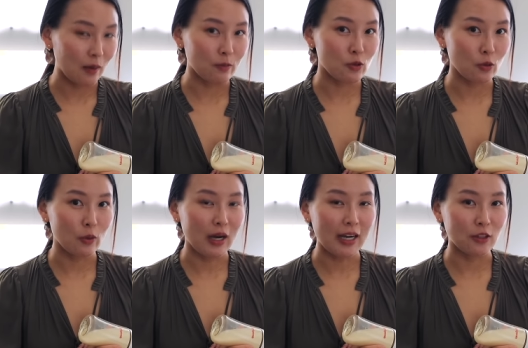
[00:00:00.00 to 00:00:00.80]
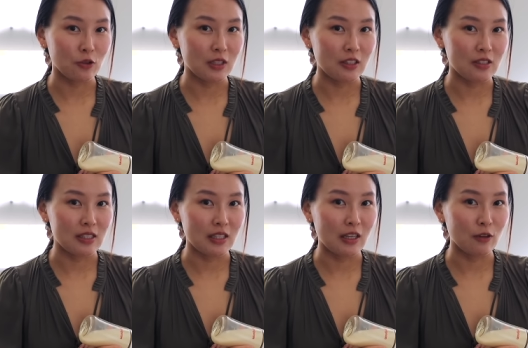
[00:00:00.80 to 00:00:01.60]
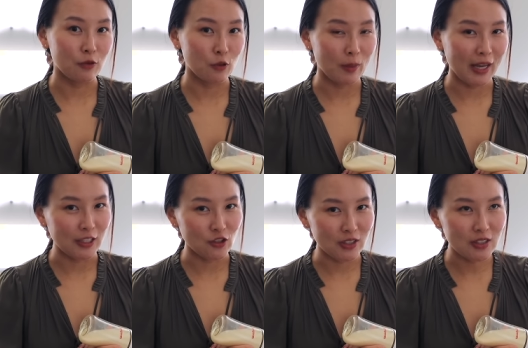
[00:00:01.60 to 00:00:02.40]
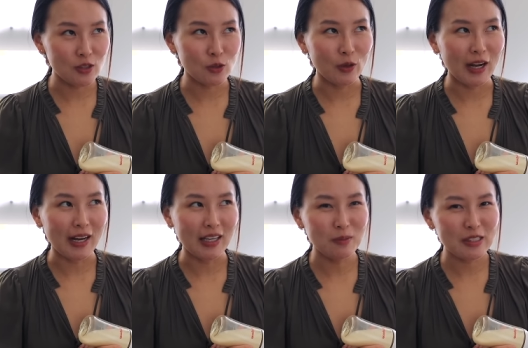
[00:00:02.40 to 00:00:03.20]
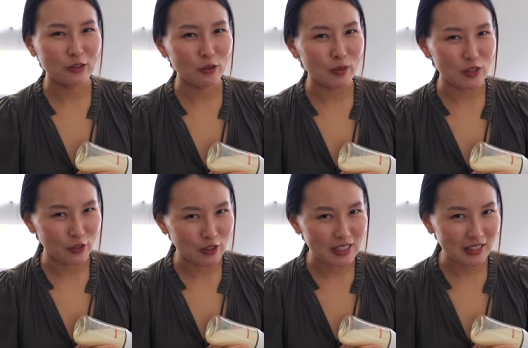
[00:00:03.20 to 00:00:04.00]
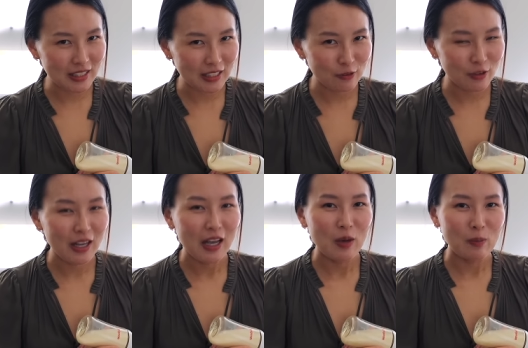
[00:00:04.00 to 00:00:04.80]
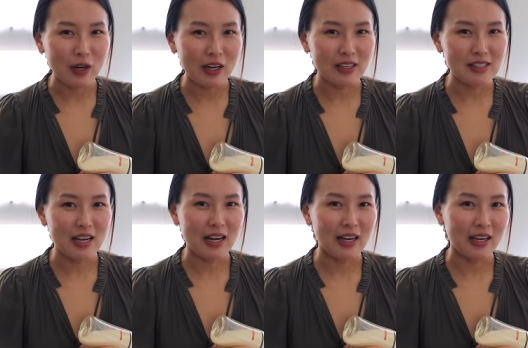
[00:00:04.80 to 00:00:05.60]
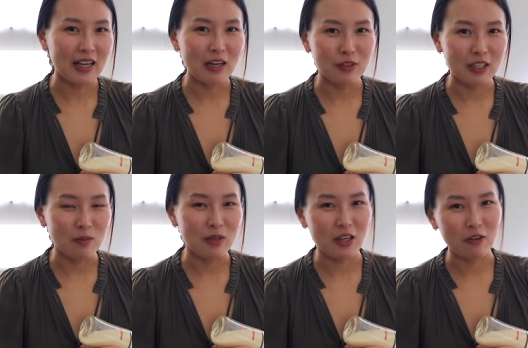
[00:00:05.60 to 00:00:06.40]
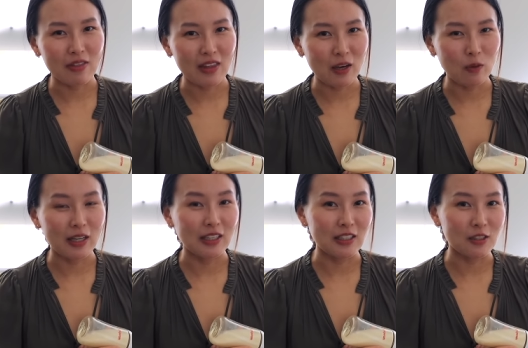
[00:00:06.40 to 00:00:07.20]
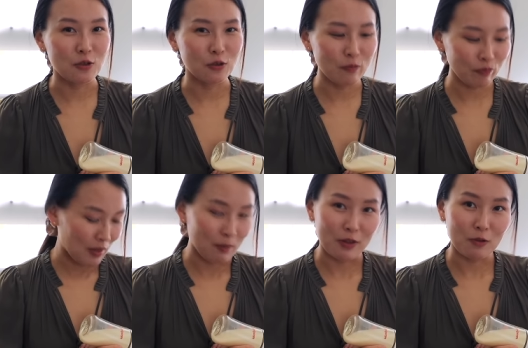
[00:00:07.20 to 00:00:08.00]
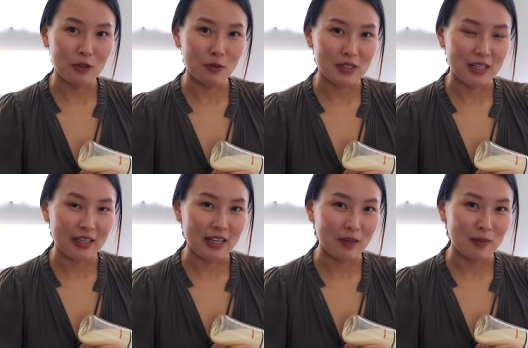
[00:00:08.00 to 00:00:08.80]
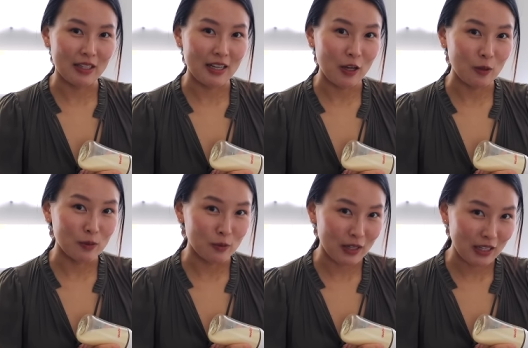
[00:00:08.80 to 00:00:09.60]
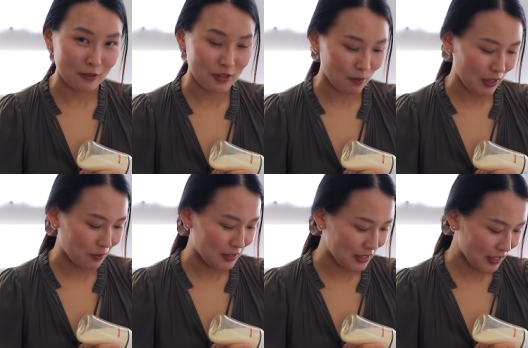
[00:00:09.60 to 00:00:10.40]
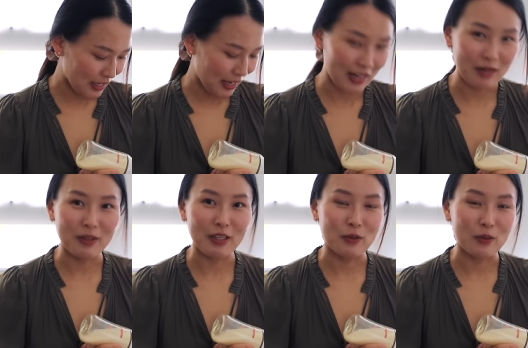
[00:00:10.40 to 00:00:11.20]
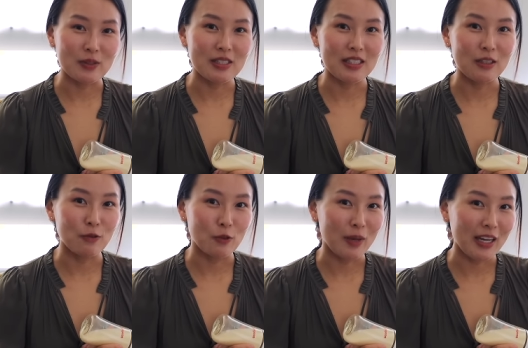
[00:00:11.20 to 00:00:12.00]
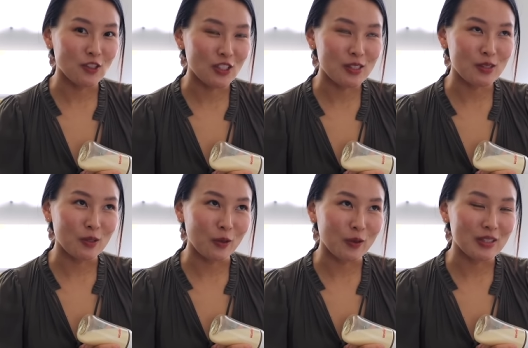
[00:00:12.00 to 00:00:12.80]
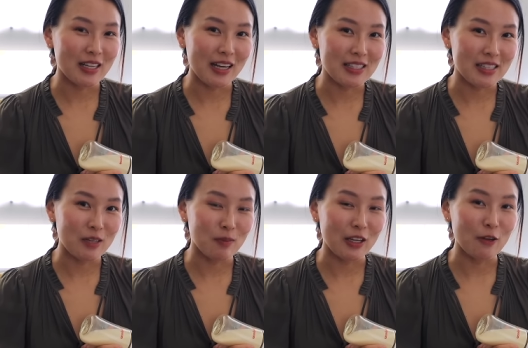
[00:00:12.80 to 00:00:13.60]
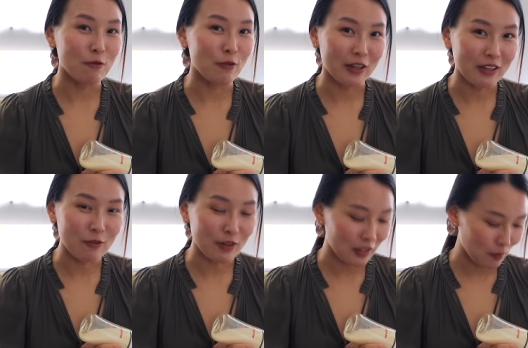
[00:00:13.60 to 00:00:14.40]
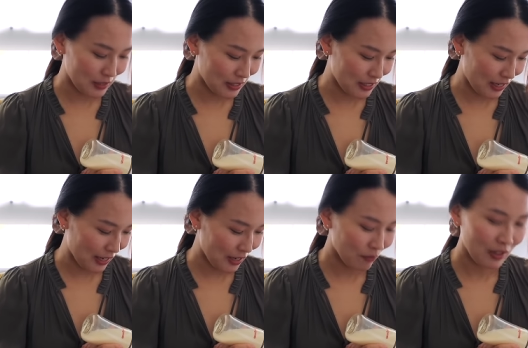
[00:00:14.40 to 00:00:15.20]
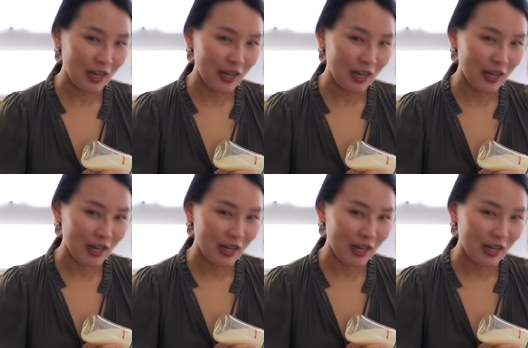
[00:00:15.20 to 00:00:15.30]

So I do need to see a few patients. So I am still on maternity leave, but I cover him here and there when I need to. My mother-in-law is going to come and help look after baby C, and I'm going to go see a few patients. So today is going to be a very, very busy day.